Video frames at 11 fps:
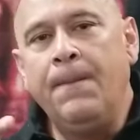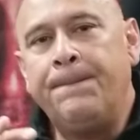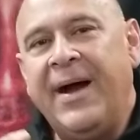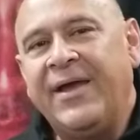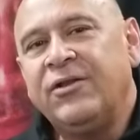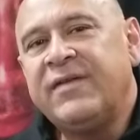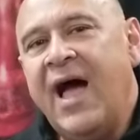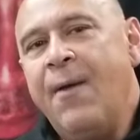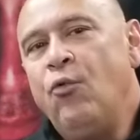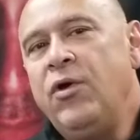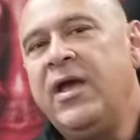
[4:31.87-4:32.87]
By the
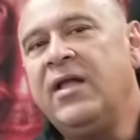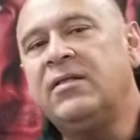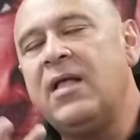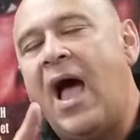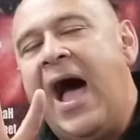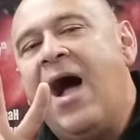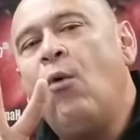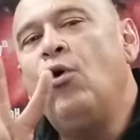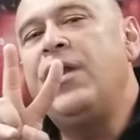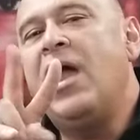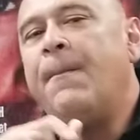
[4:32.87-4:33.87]
time we hit
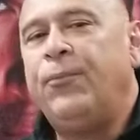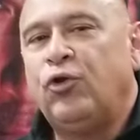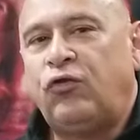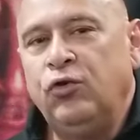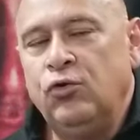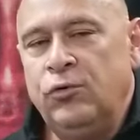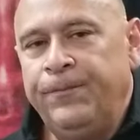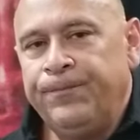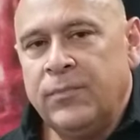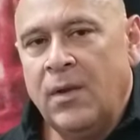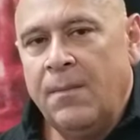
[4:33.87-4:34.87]
hour number 2,
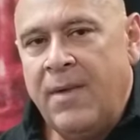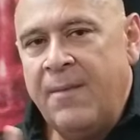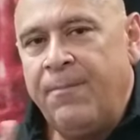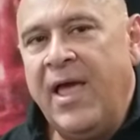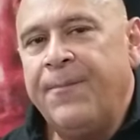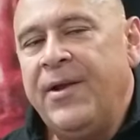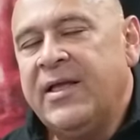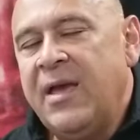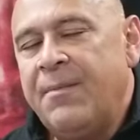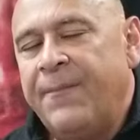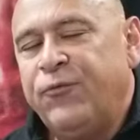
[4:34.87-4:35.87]
my black belt
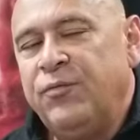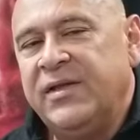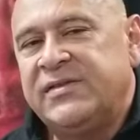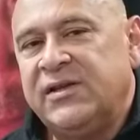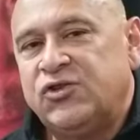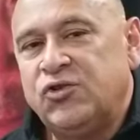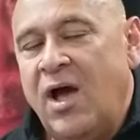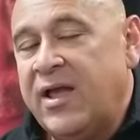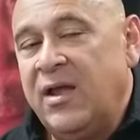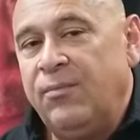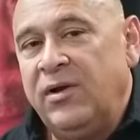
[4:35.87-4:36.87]
came up to me and said, "Sir, I
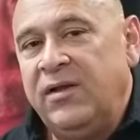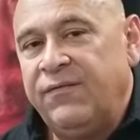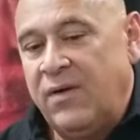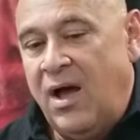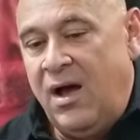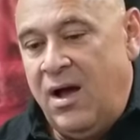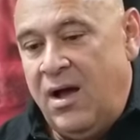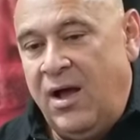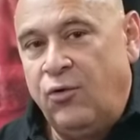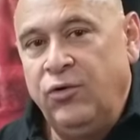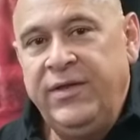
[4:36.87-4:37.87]
can't believe
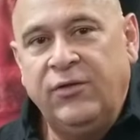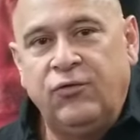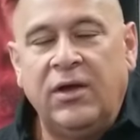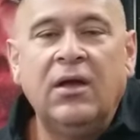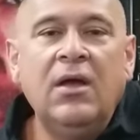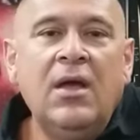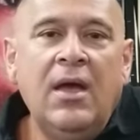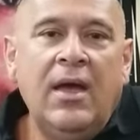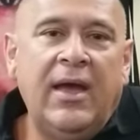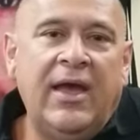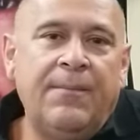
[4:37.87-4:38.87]
how good they're doing."
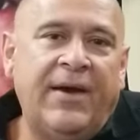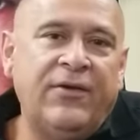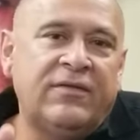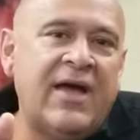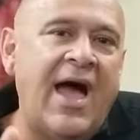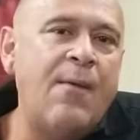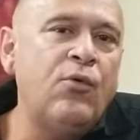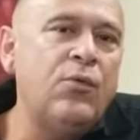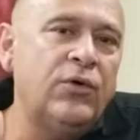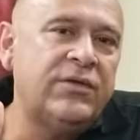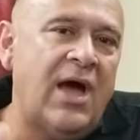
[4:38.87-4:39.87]
And by the time we
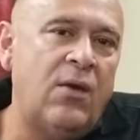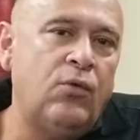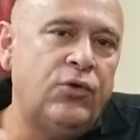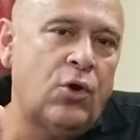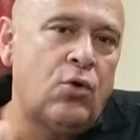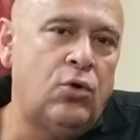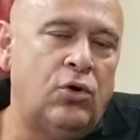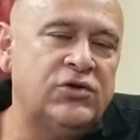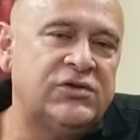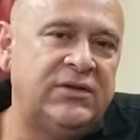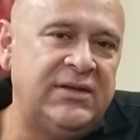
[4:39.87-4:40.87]
were done with the
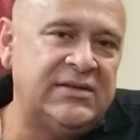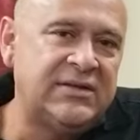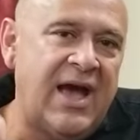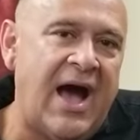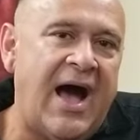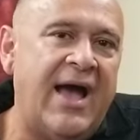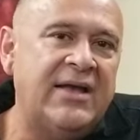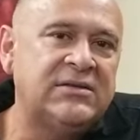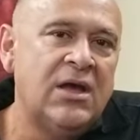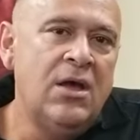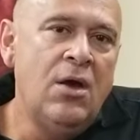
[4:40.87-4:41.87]
course, these
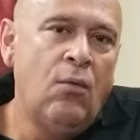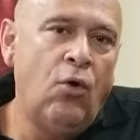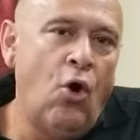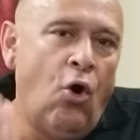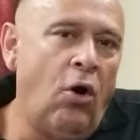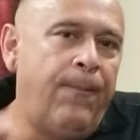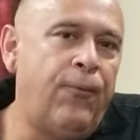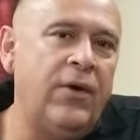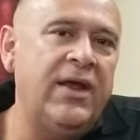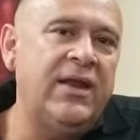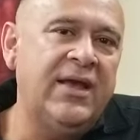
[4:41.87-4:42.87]
guys were
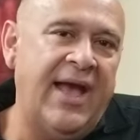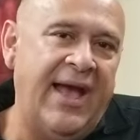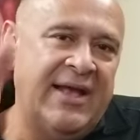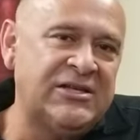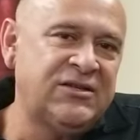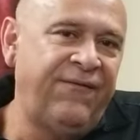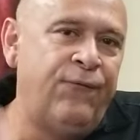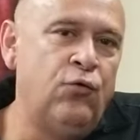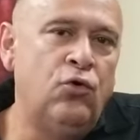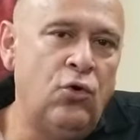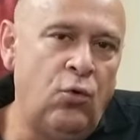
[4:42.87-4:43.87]
operating as
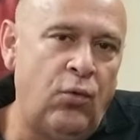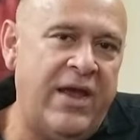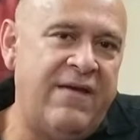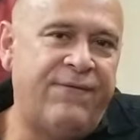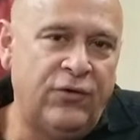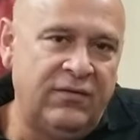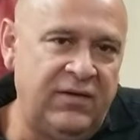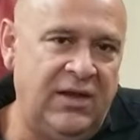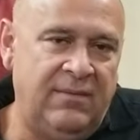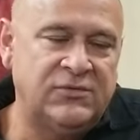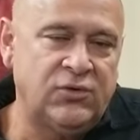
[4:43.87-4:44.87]
full Raven
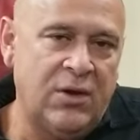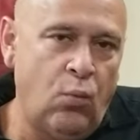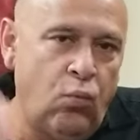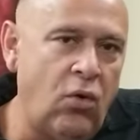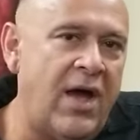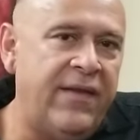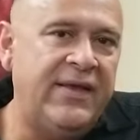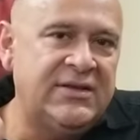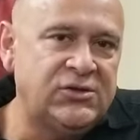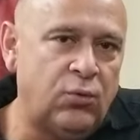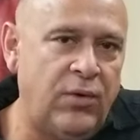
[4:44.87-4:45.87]
teams. Okay, what
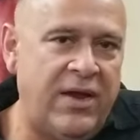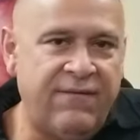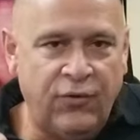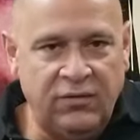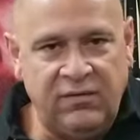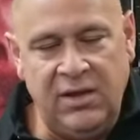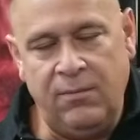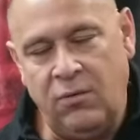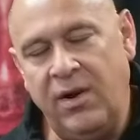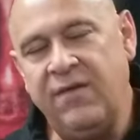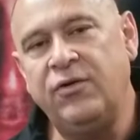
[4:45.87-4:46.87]
is a Raven team? A
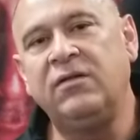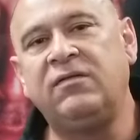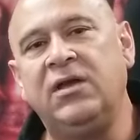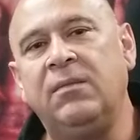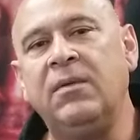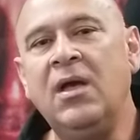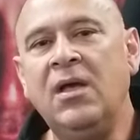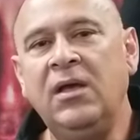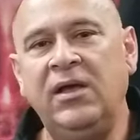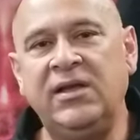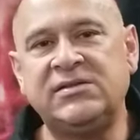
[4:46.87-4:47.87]
Raven team
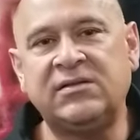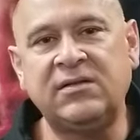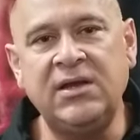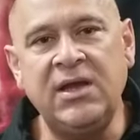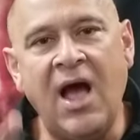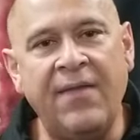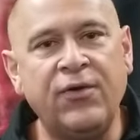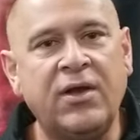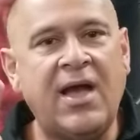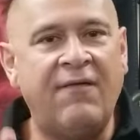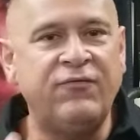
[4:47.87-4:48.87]
is 3
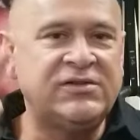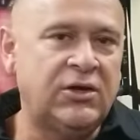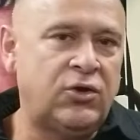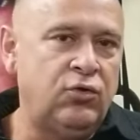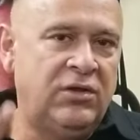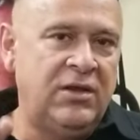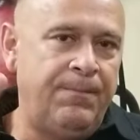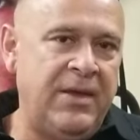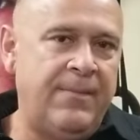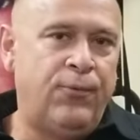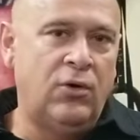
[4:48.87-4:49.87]
undercover security
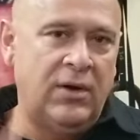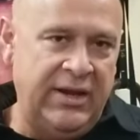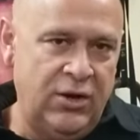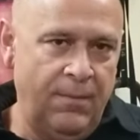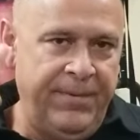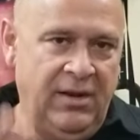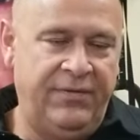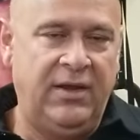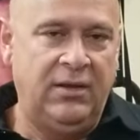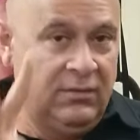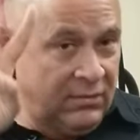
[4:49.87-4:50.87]
people in a
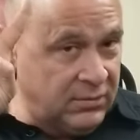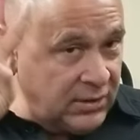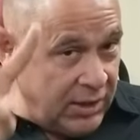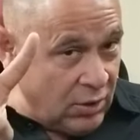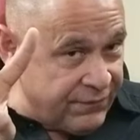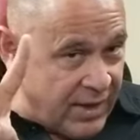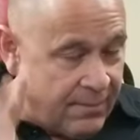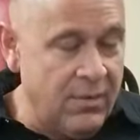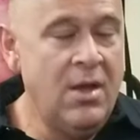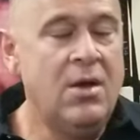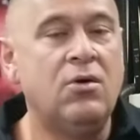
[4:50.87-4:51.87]
building, 3 of them.
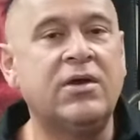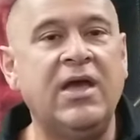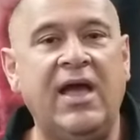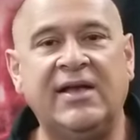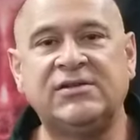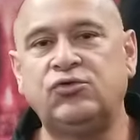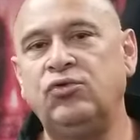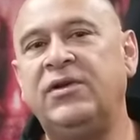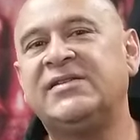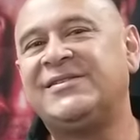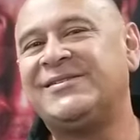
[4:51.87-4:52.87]
Okay, as
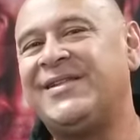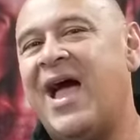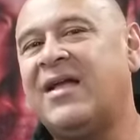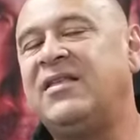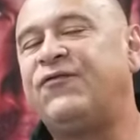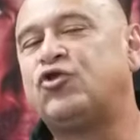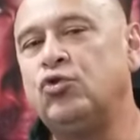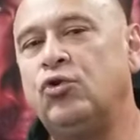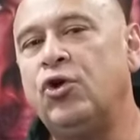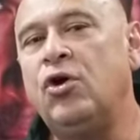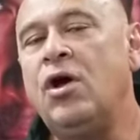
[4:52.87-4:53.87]
soon as there's an active
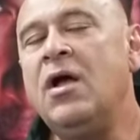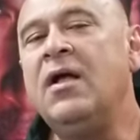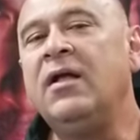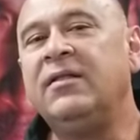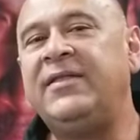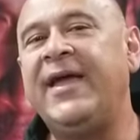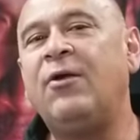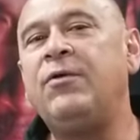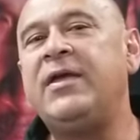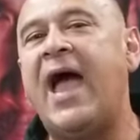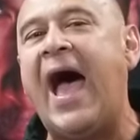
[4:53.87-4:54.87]
shooter, they
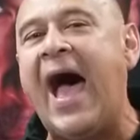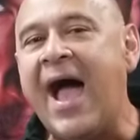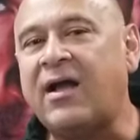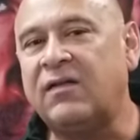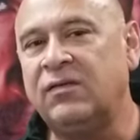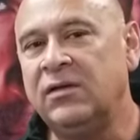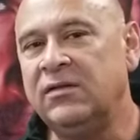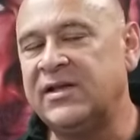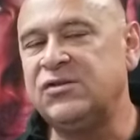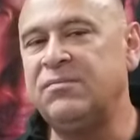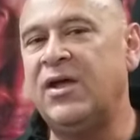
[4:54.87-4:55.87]
react.
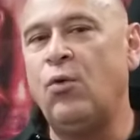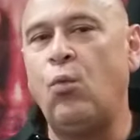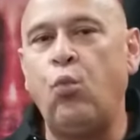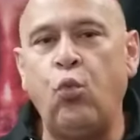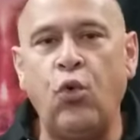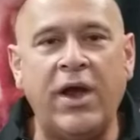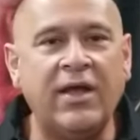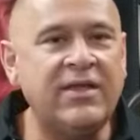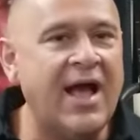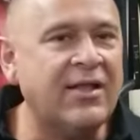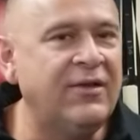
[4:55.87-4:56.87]
Doesn't matter where
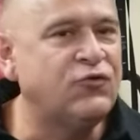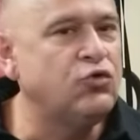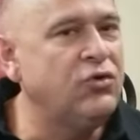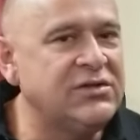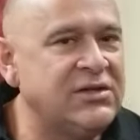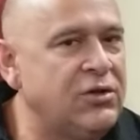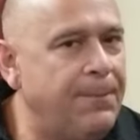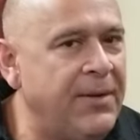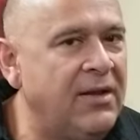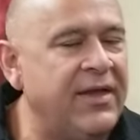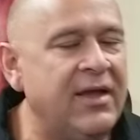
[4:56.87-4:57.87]
the active shooter is in the
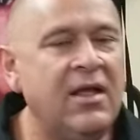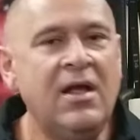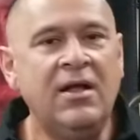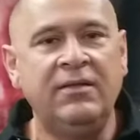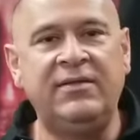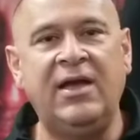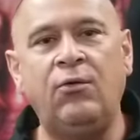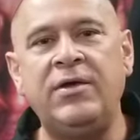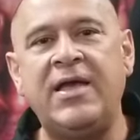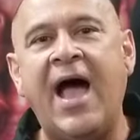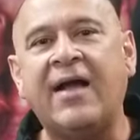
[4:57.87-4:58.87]
building, They
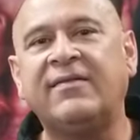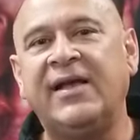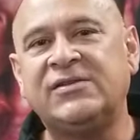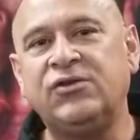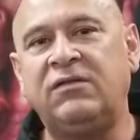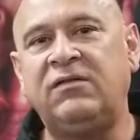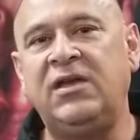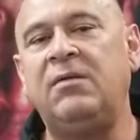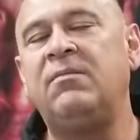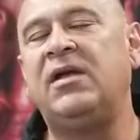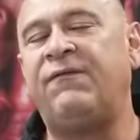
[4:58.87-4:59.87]
react as a
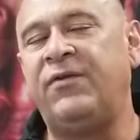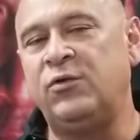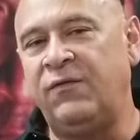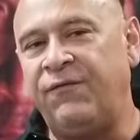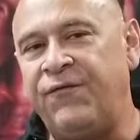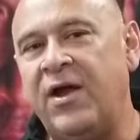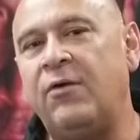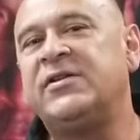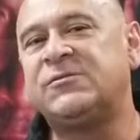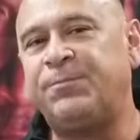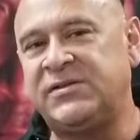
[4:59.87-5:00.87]
team with very
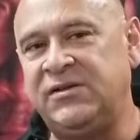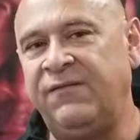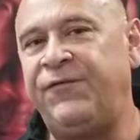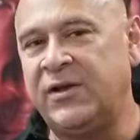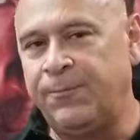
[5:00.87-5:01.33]
specific